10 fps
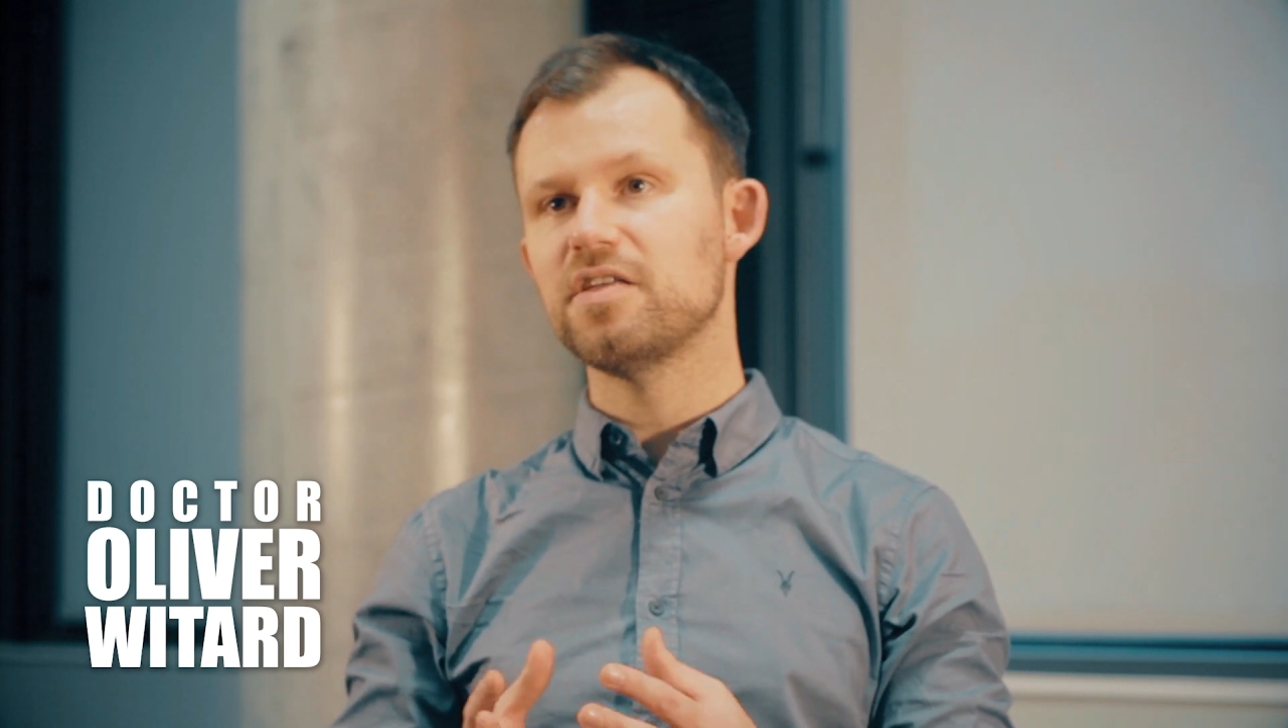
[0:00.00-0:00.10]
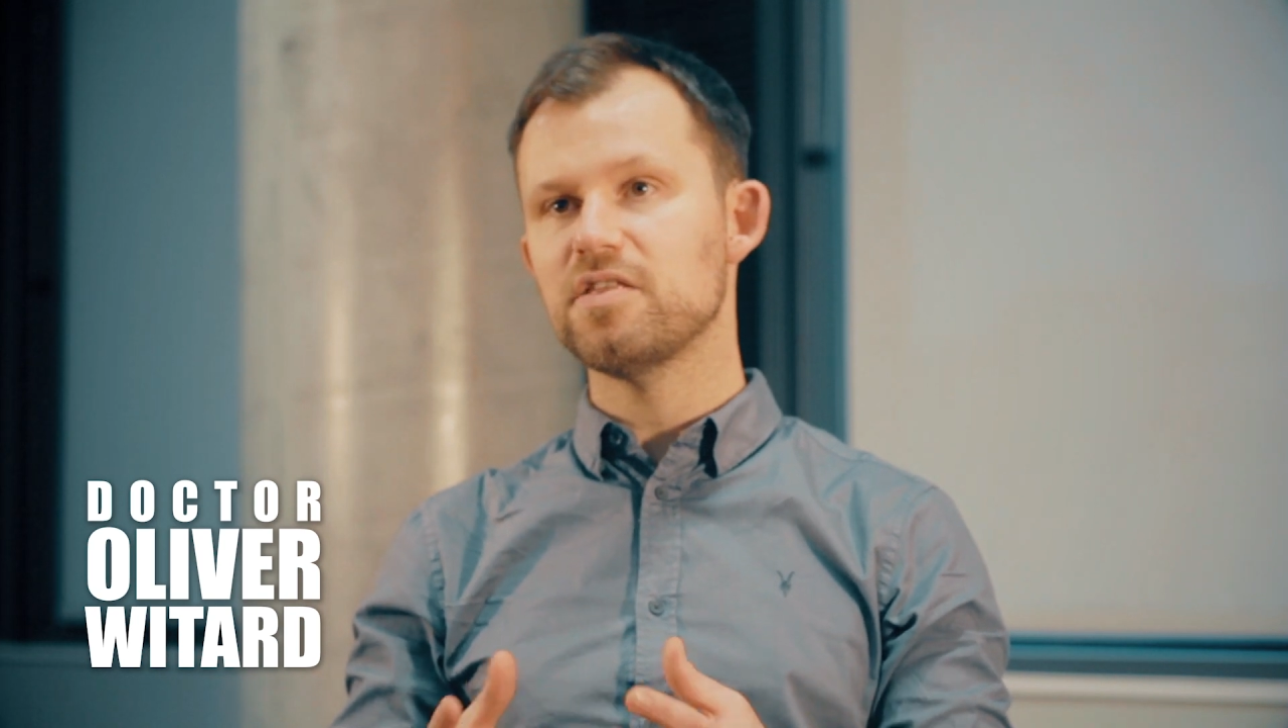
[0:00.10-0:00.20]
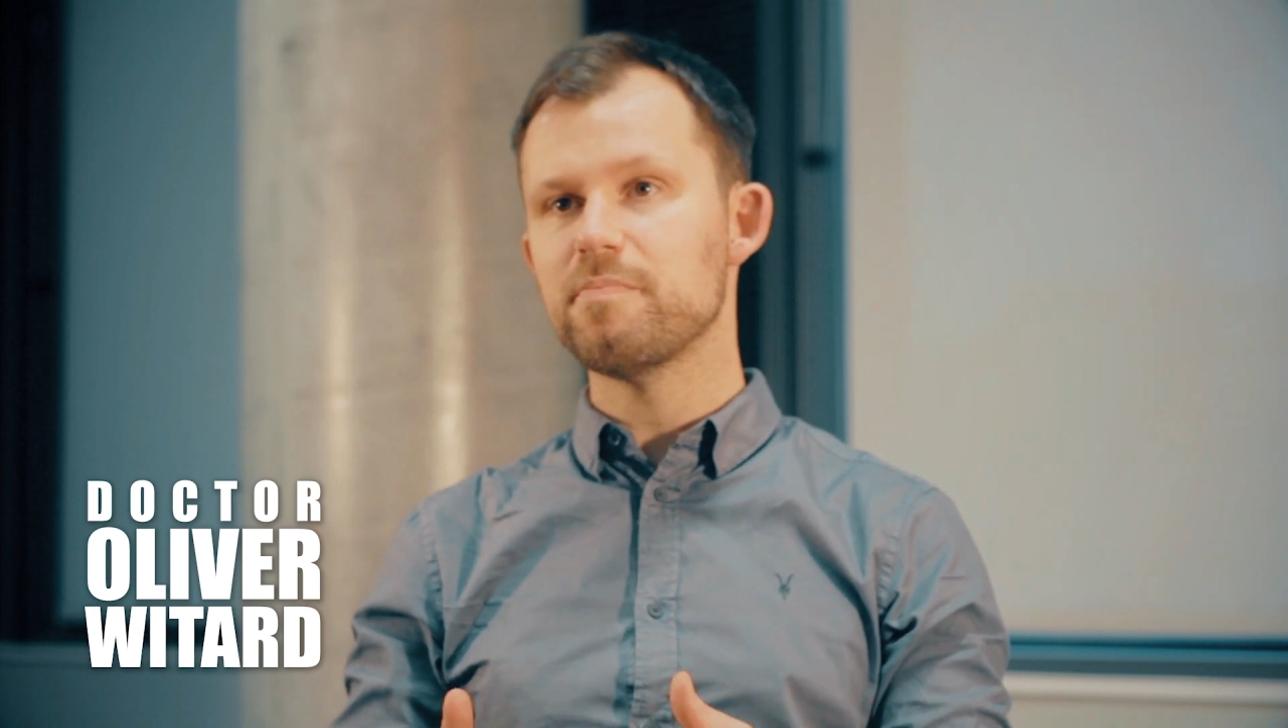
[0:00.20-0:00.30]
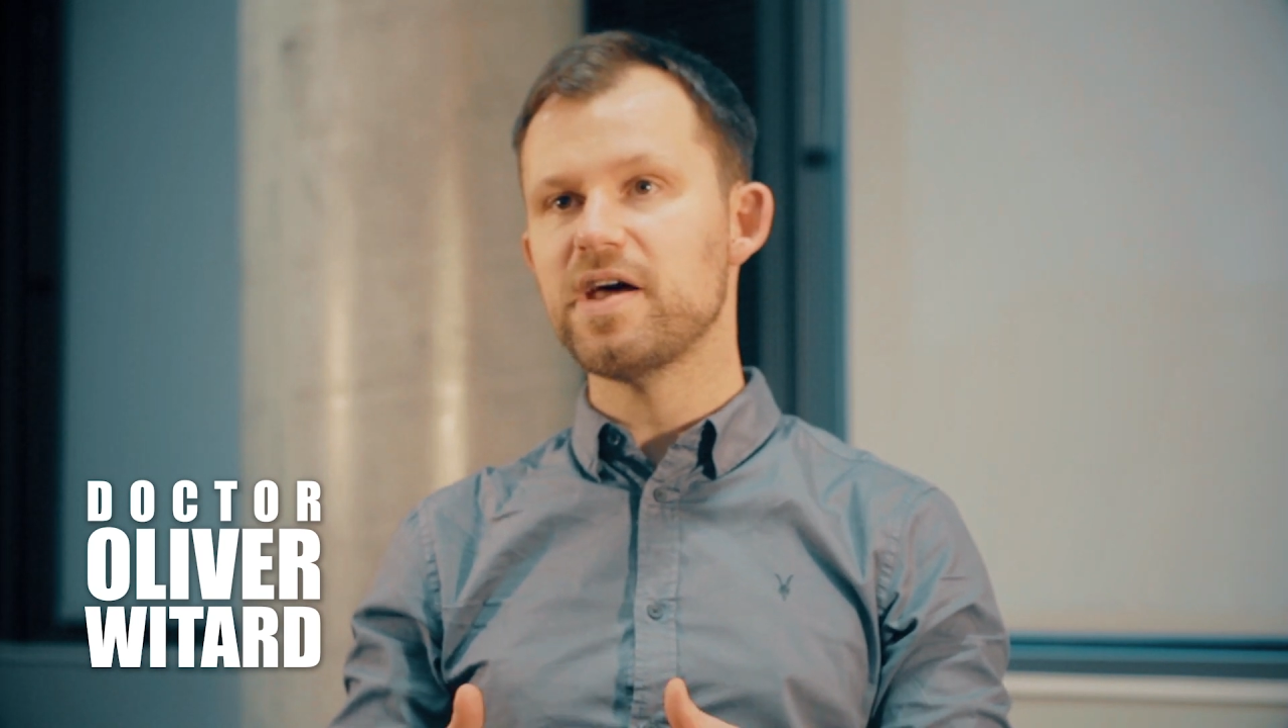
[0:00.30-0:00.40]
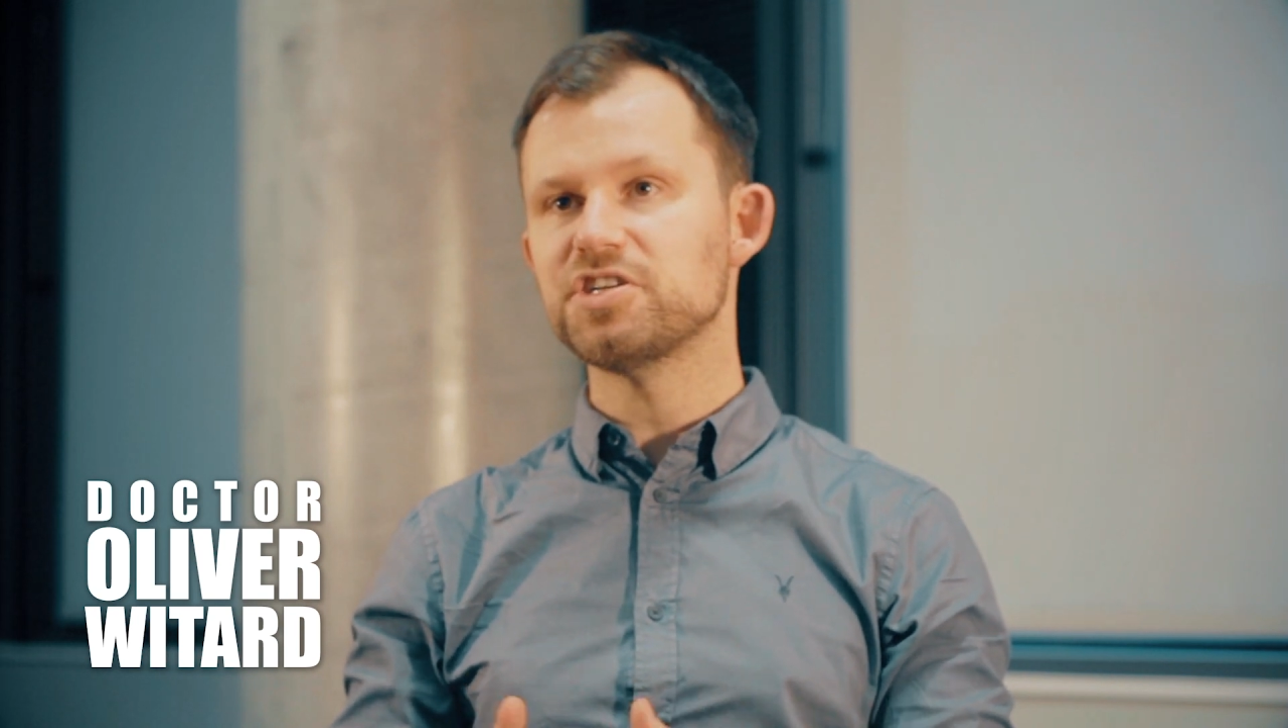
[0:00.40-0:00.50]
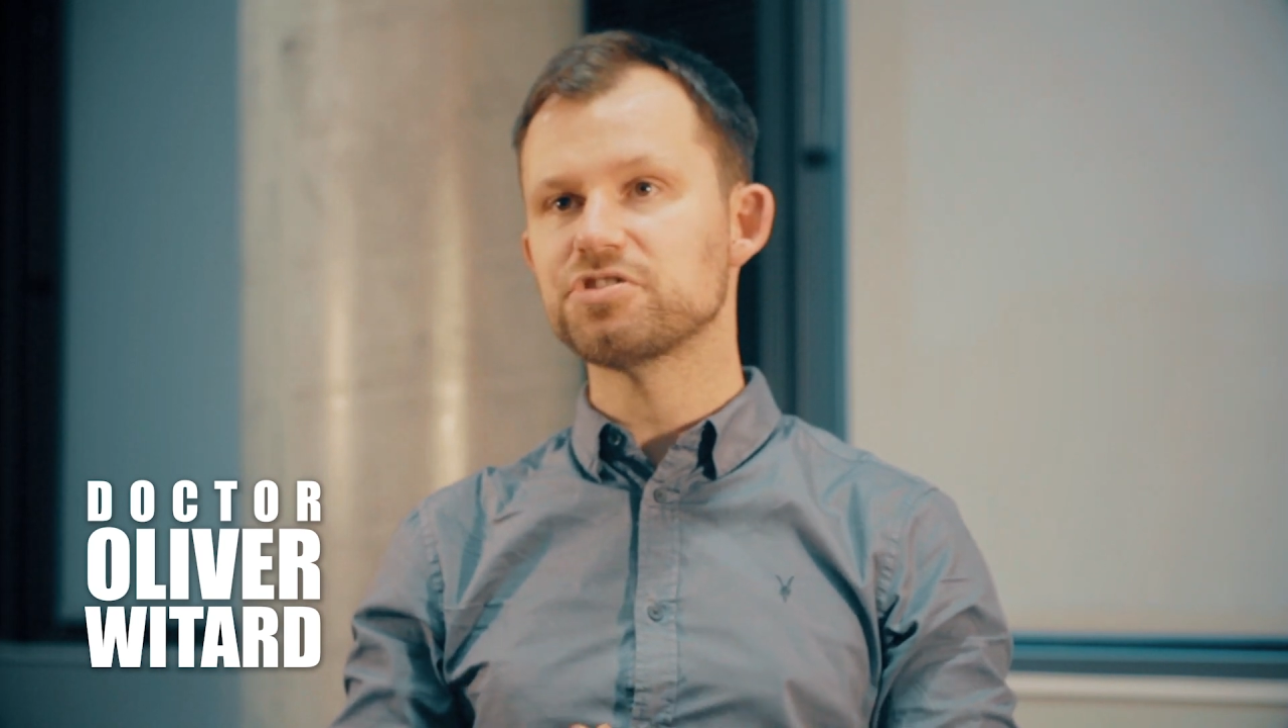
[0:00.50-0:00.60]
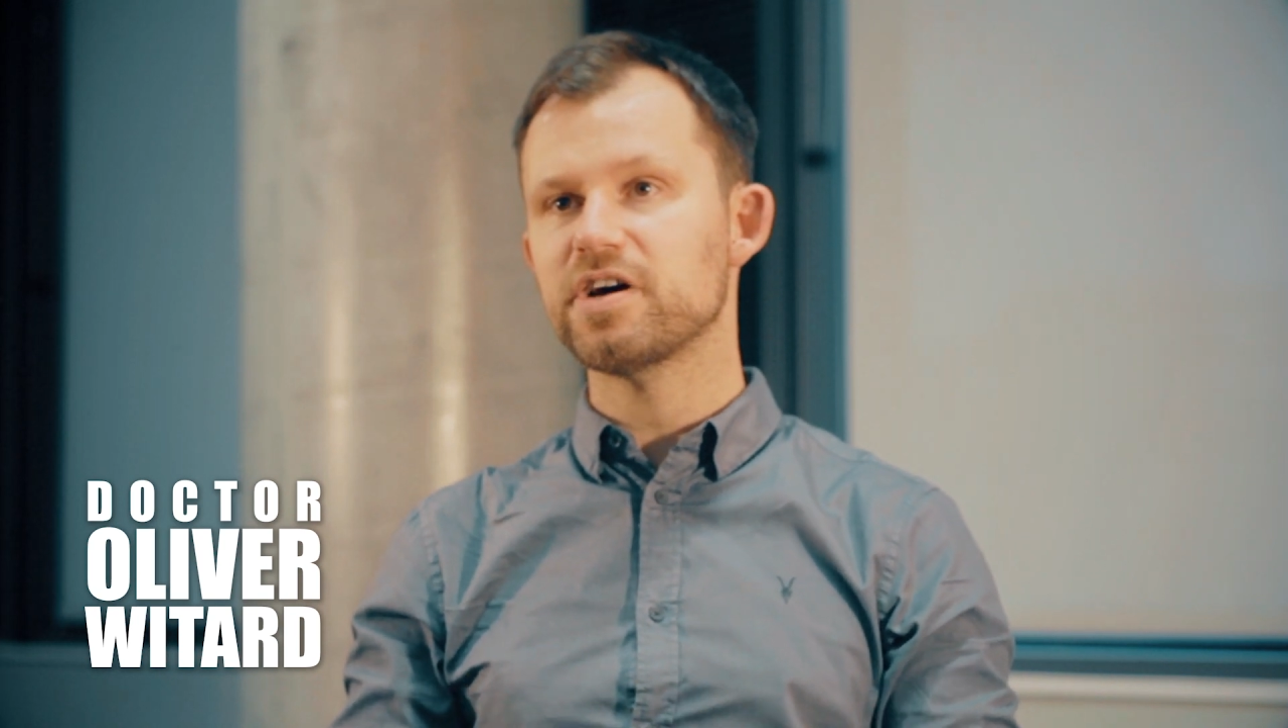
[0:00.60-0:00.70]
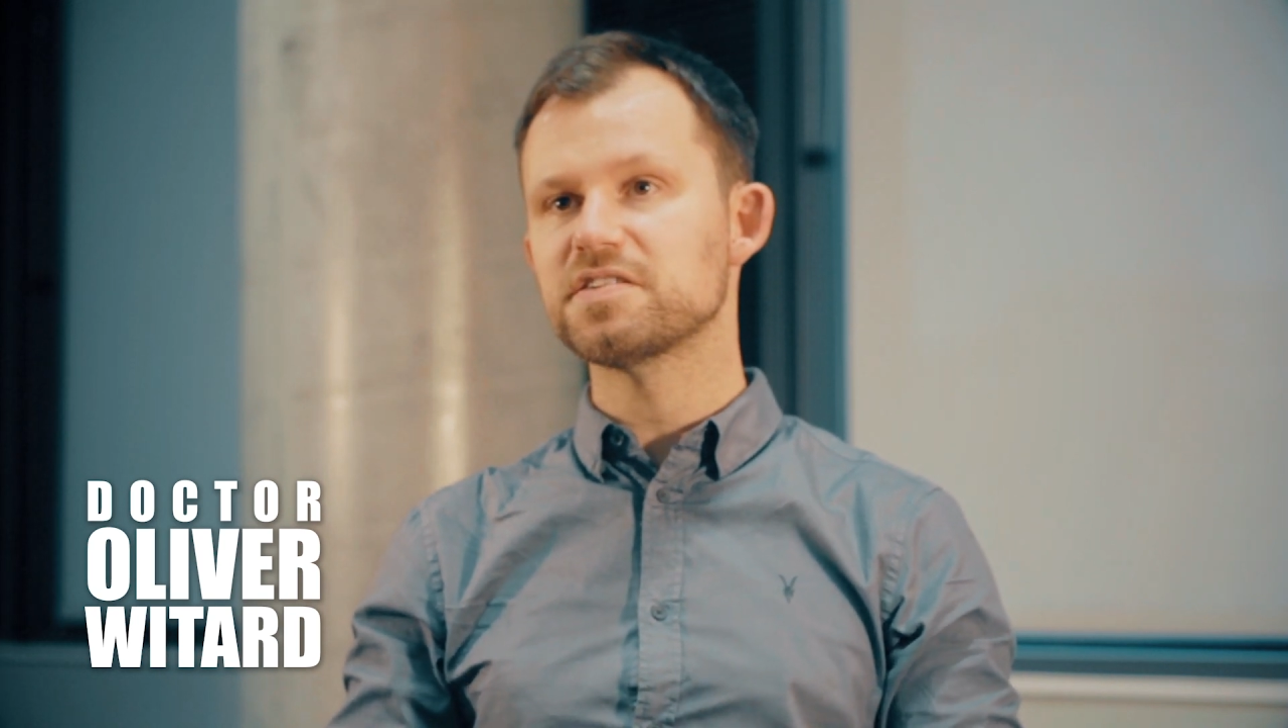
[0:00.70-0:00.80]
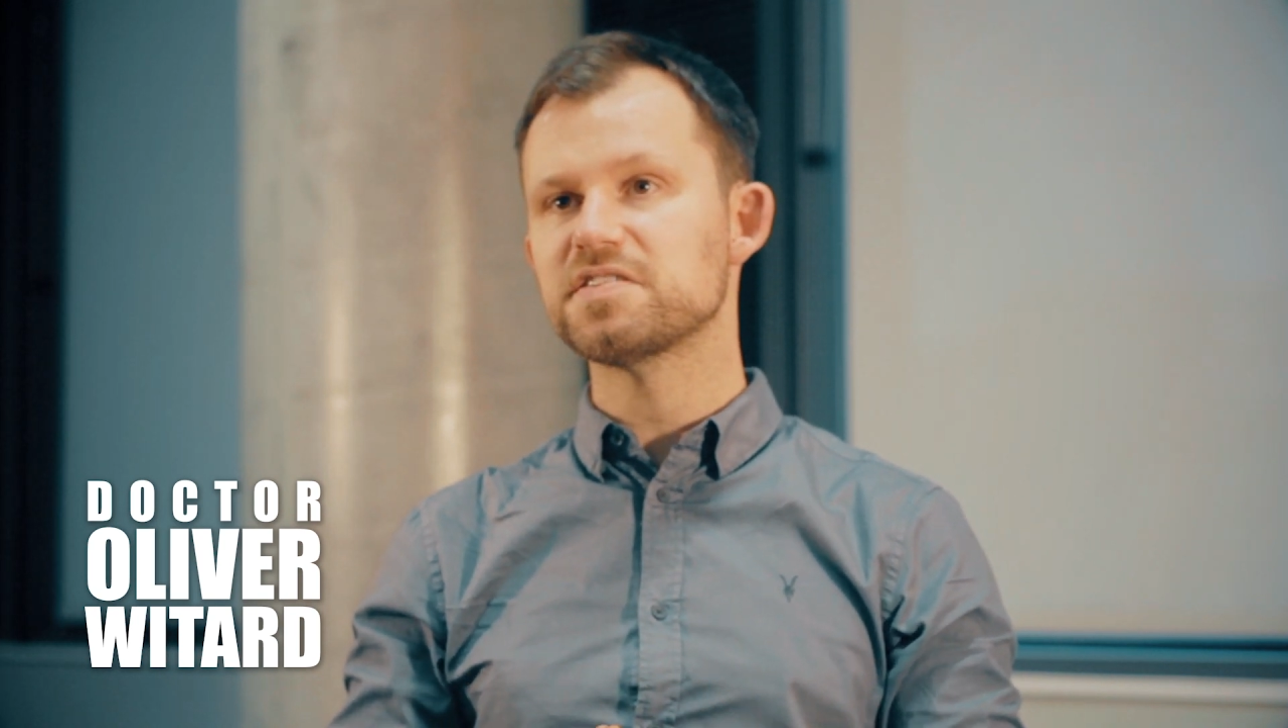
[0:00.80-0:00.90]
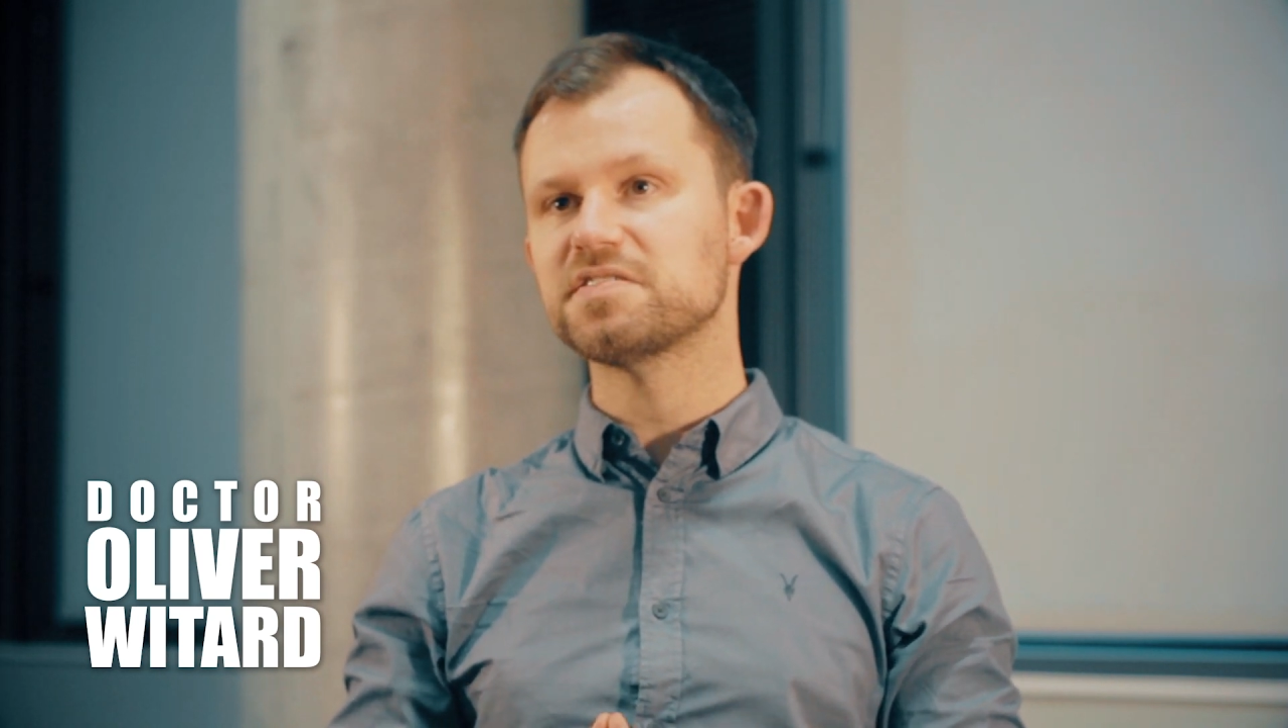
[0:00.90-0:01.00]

the matrix,